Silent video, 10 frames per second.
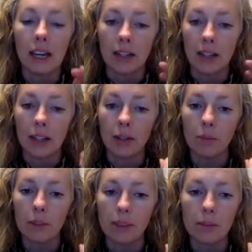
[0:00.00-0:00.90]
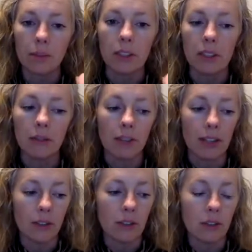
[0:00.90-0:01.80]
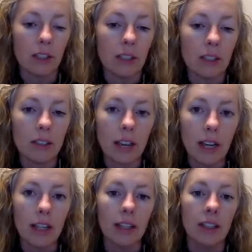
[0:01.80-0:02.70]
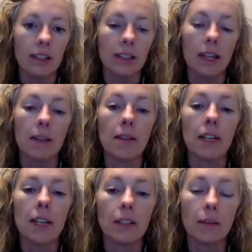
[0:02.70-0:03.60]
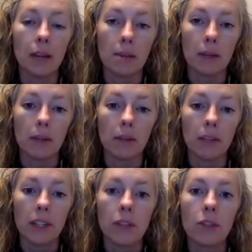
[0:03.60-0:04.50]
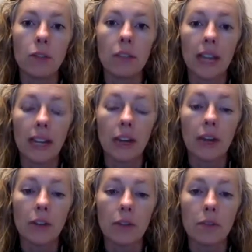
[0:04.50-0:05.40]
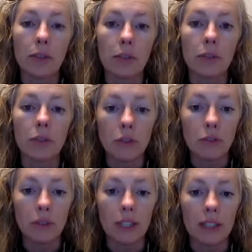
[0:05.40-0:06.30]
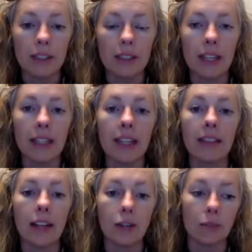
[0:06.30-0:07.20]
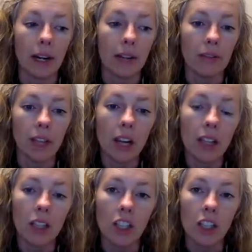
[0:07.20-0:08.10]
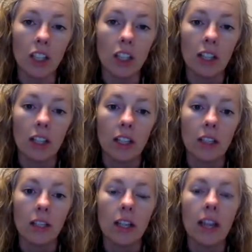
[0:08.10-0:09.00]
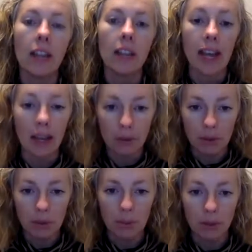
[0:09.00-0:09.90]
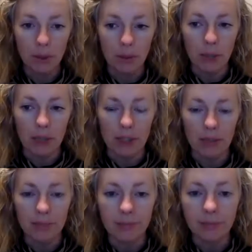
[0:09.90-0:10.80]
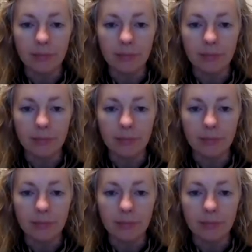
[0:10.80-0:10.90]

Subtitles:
And another principle in the phytonutrient diet is to eat the rainbow. So get all those micronutrients and get that array of color, and that will support your body.